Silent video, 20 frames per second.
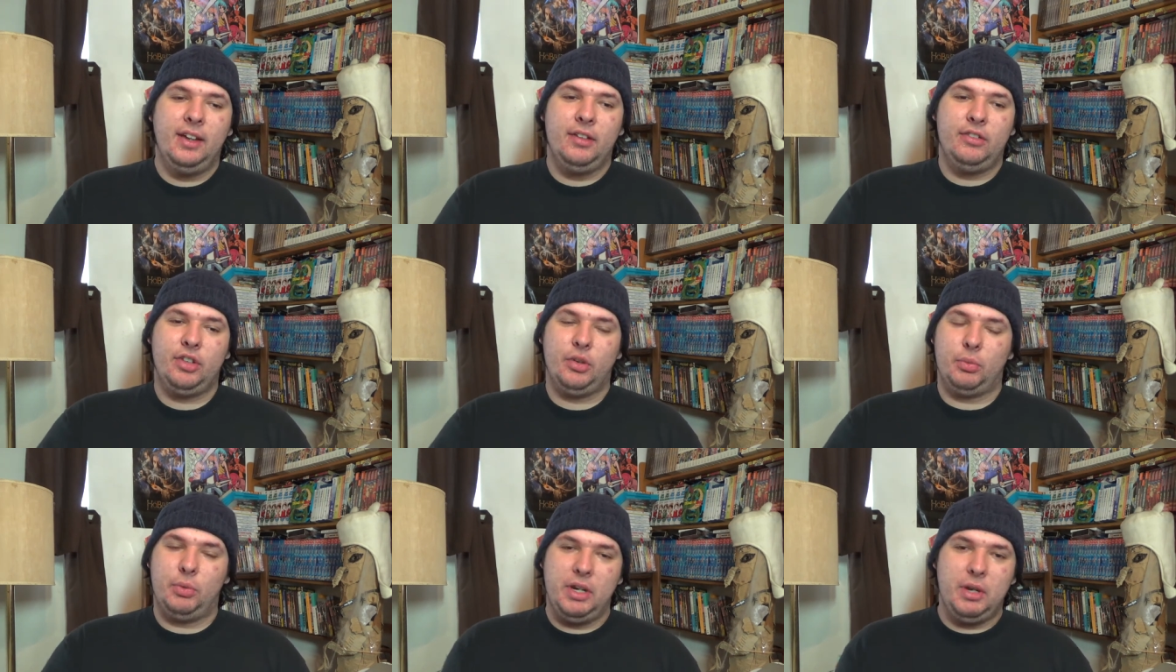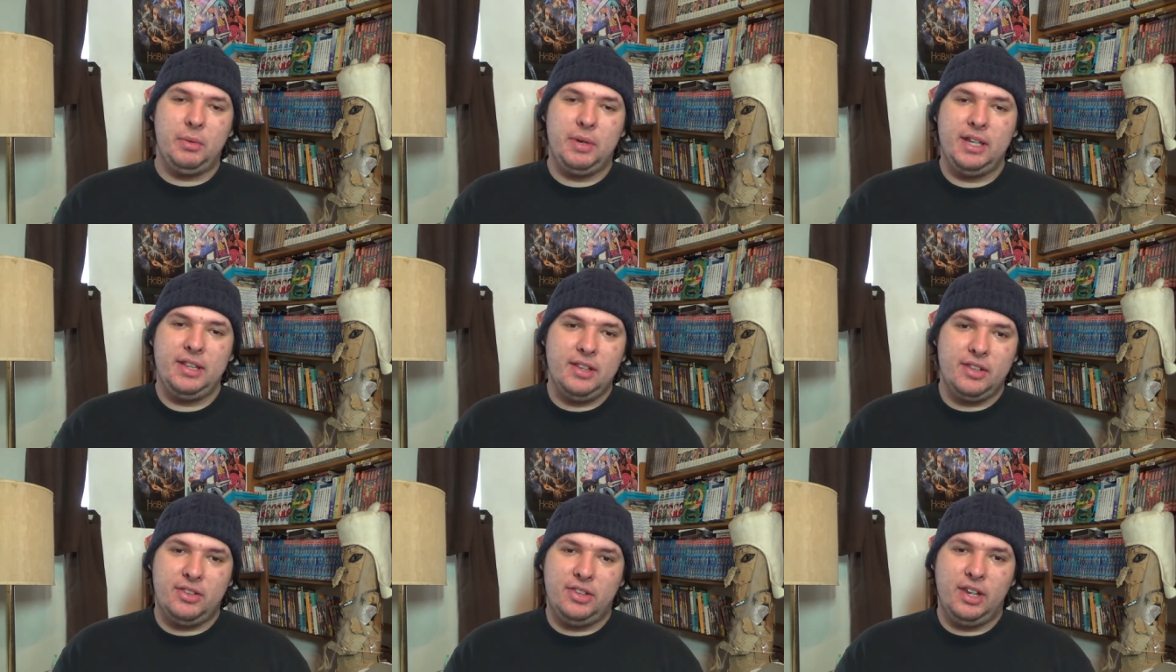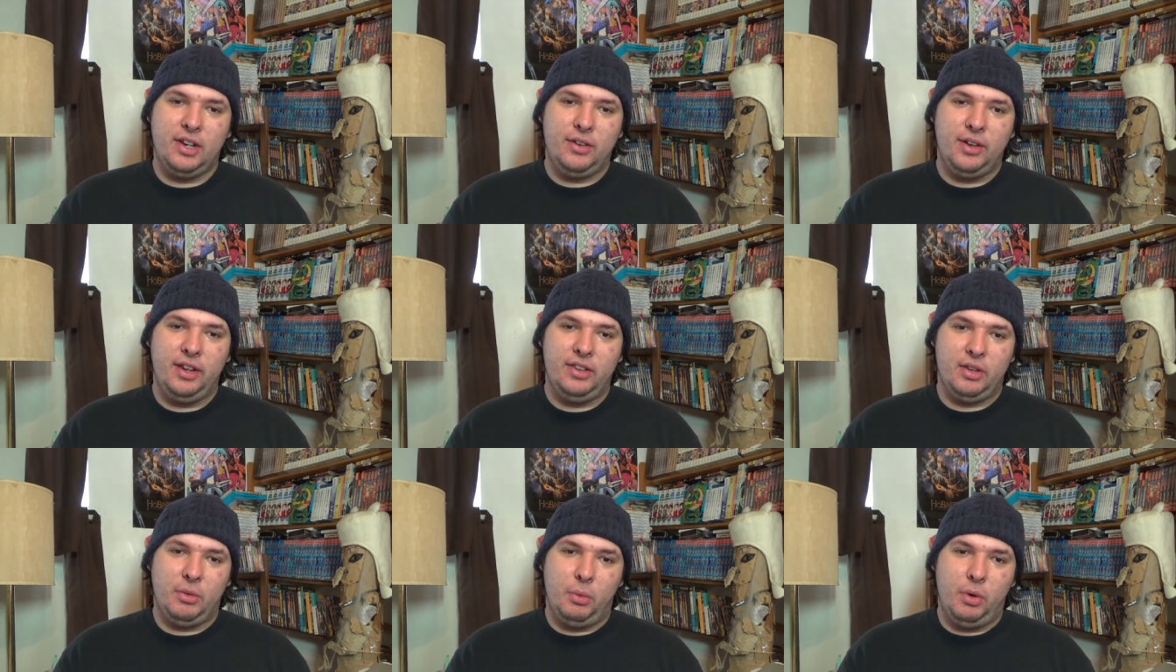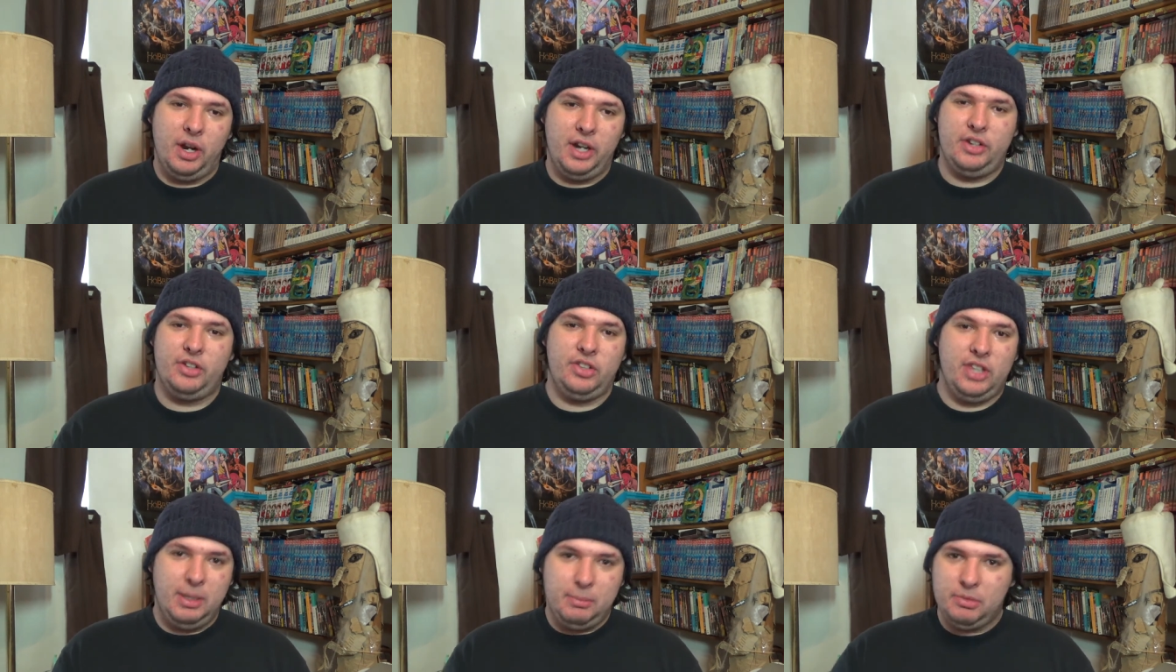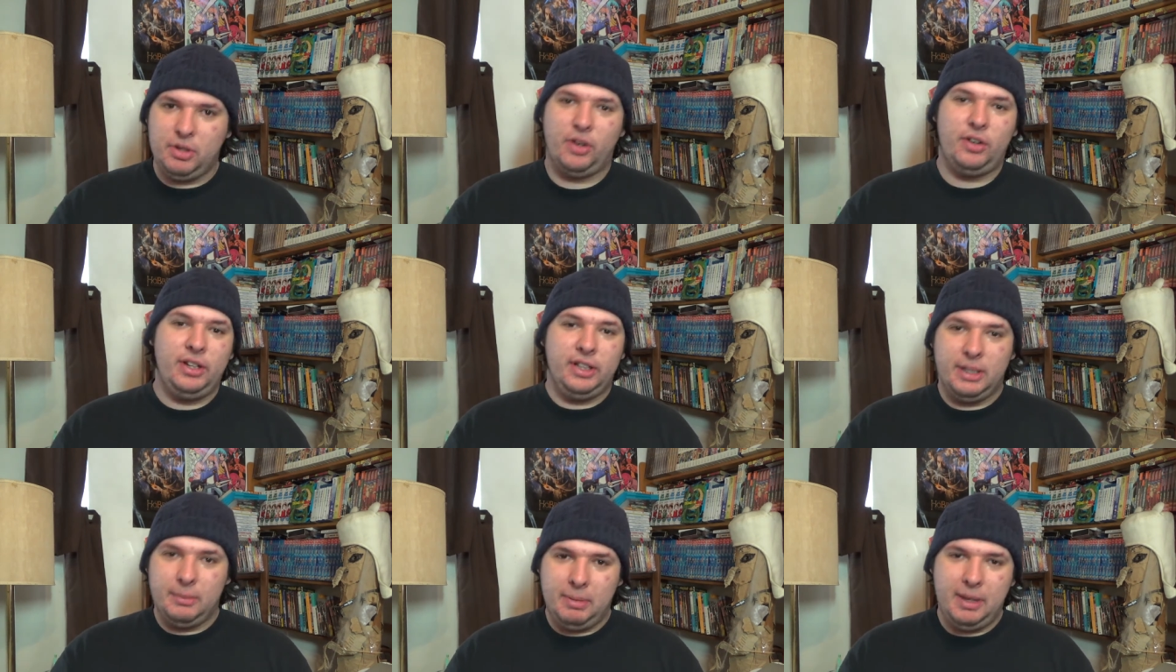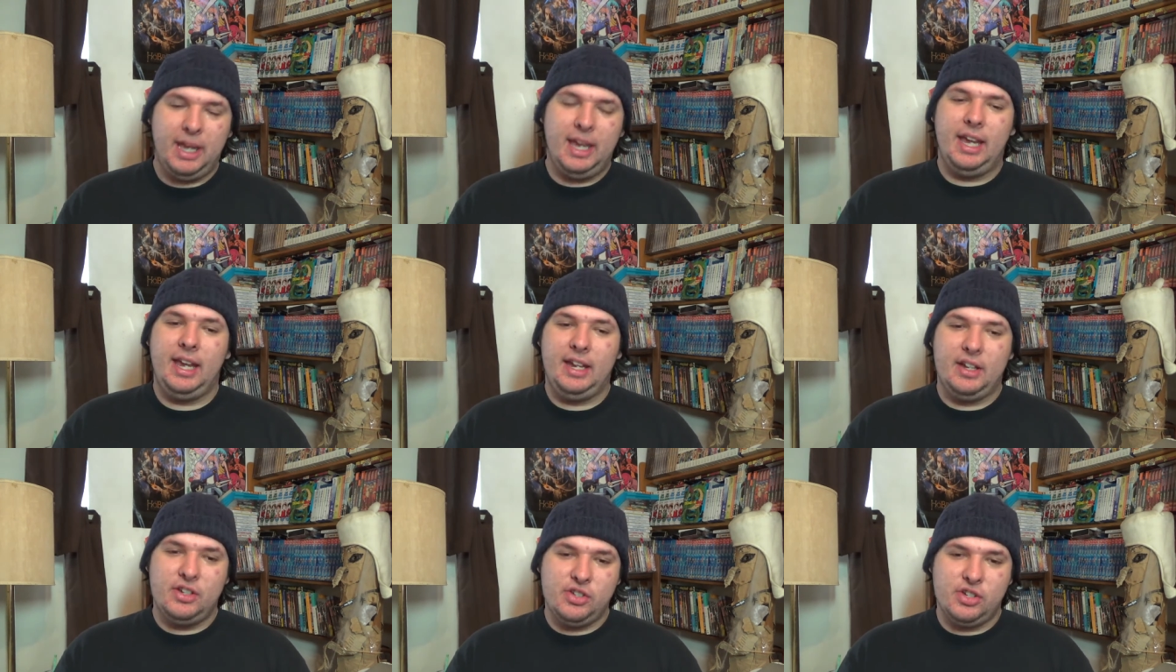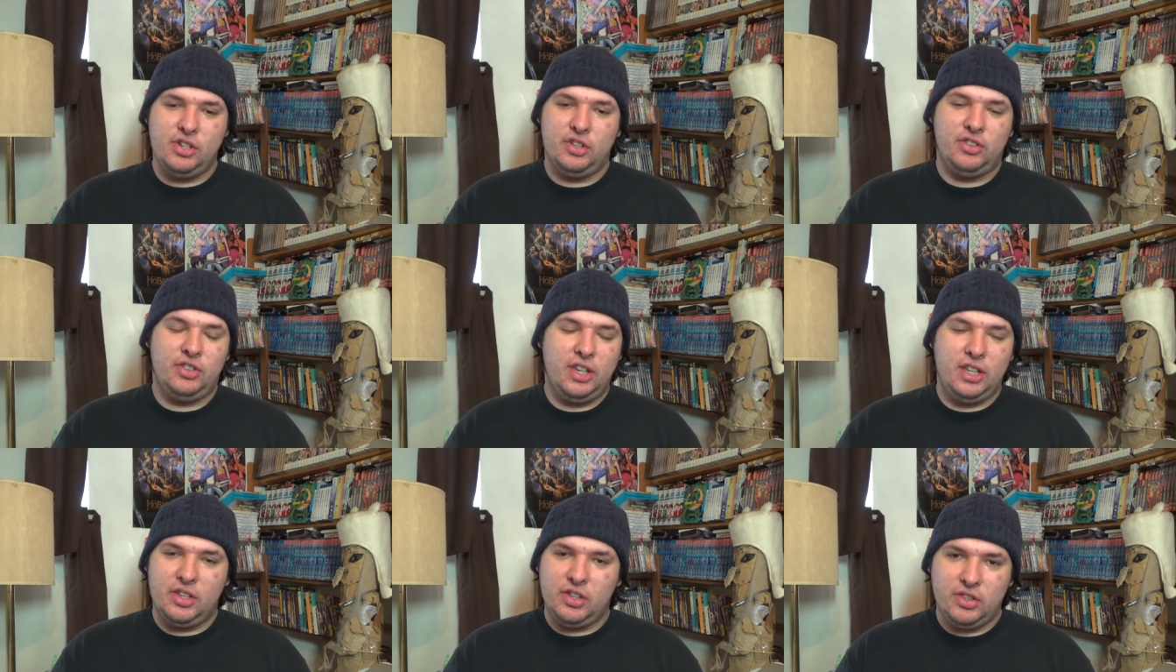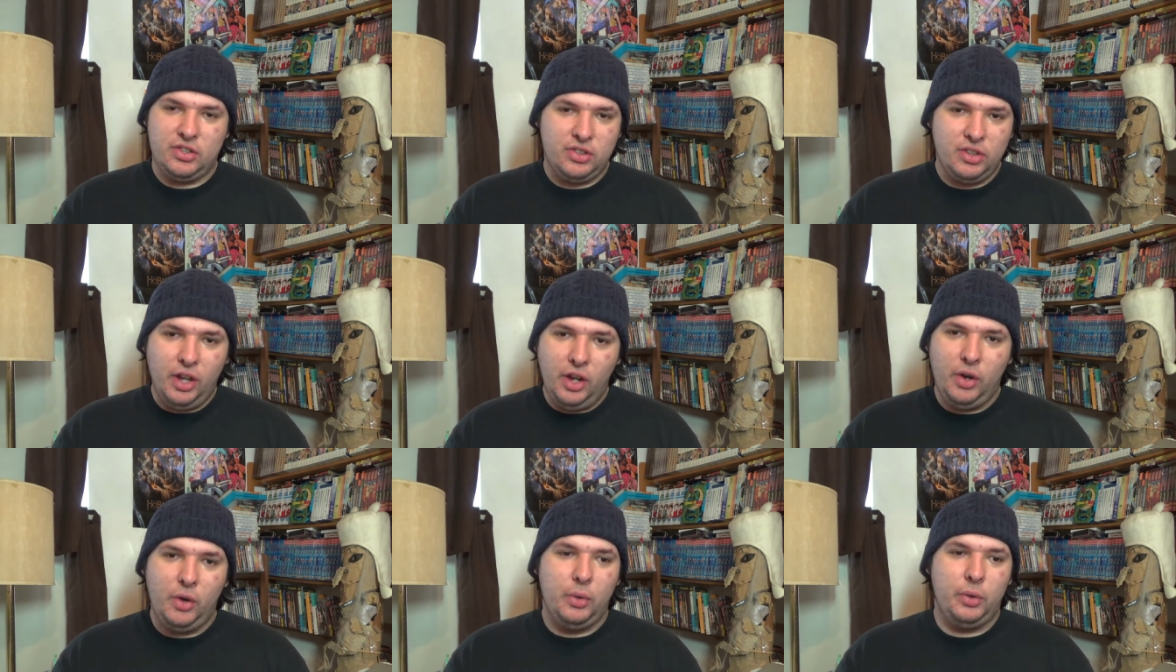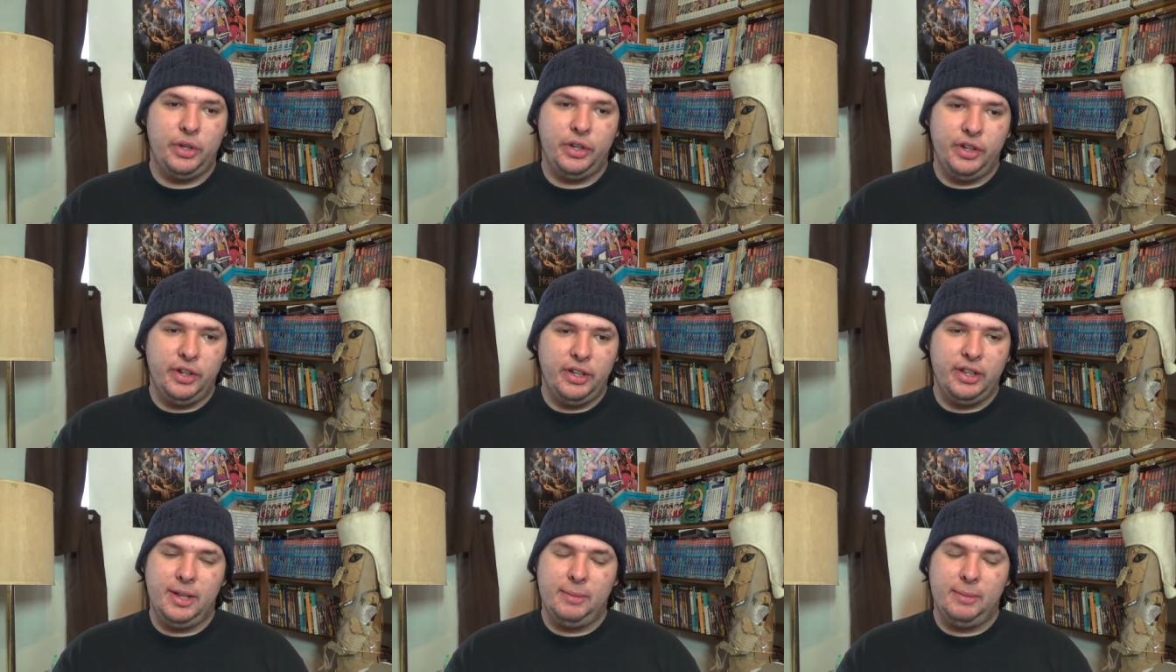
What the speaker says: to reread the series and want to just keep turning the page, just, it's so good.